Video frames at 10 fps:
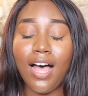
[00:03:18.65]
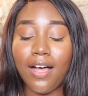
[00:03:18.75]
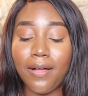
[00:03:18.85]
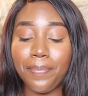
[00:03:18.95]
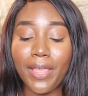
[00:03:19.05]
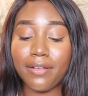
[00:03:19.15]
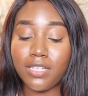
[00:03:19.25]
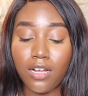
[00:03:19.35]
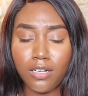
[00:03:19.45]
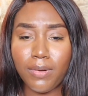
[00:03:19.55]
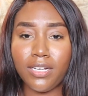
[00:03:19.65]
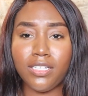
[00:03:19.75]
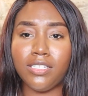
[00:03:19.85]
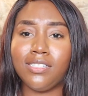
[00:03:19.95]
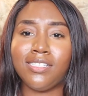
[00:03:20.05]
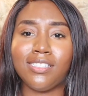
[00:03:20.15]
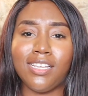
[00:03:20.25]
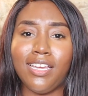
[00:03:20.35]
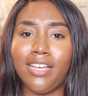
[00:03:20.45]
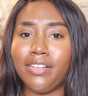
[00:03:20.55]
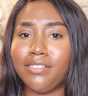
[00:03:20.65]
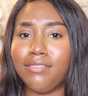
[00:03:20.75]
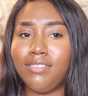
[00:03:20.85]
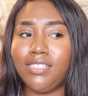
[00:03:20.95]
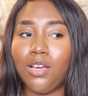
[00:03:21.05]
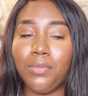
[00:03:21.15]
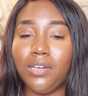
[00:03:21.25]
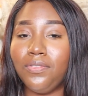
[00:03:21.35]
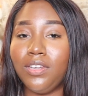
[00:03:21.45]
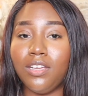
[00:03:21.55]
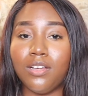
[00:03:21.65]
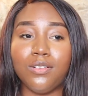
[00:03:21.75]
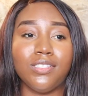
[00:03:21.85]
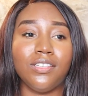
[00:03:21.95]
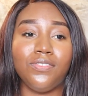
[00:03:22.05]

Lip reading: I talked about this in so many videos.